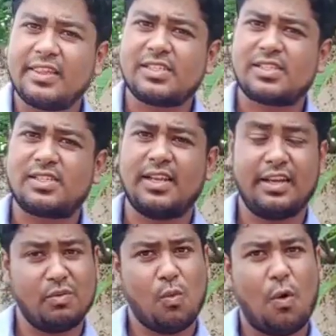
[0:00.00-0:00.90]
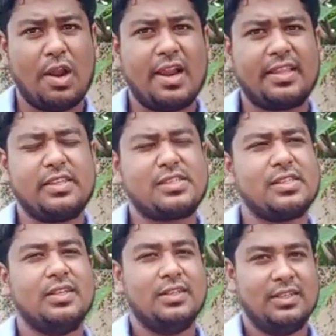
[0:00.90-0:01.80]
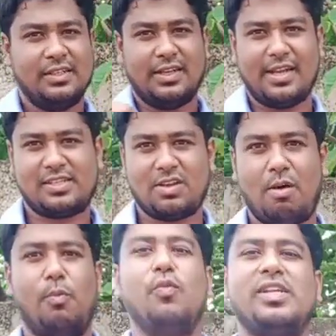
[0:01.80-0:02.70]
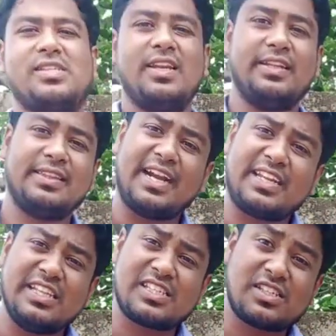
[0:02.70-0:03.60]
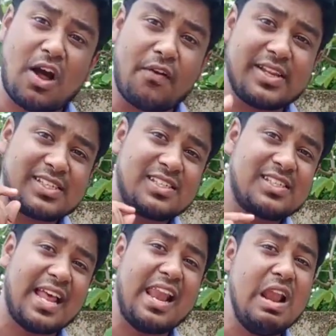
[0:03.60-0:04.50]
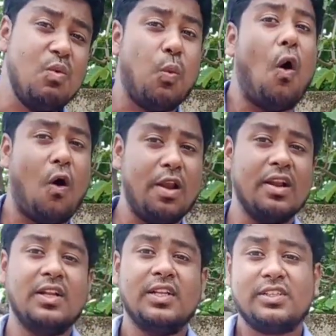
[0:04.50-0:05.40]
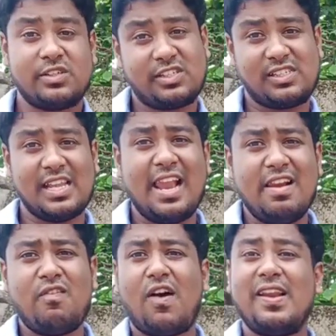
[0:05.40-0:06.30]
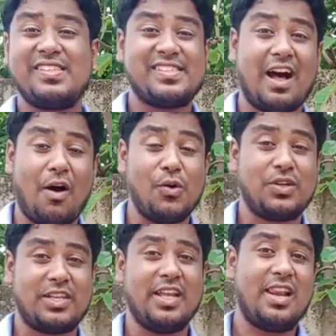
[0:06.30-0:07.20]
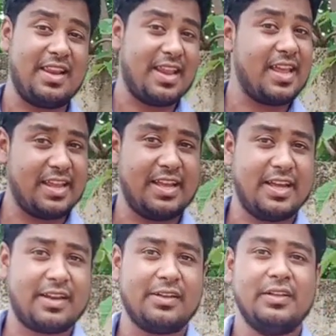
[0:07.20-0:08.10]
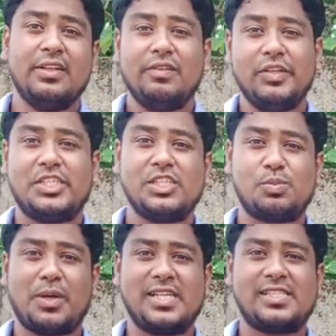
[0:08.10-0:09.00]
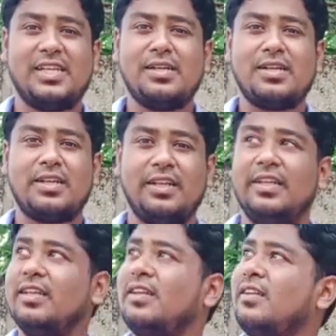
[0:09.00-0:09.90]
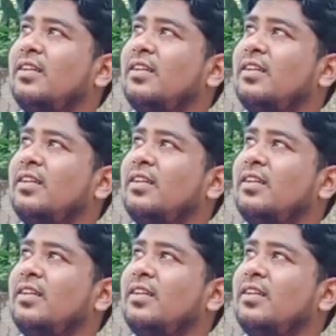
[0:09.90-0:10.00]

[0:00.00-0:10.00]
this? Any wall like this? Yes, obviously. That is known as cell wall. So cell wall is the outer layer which is present in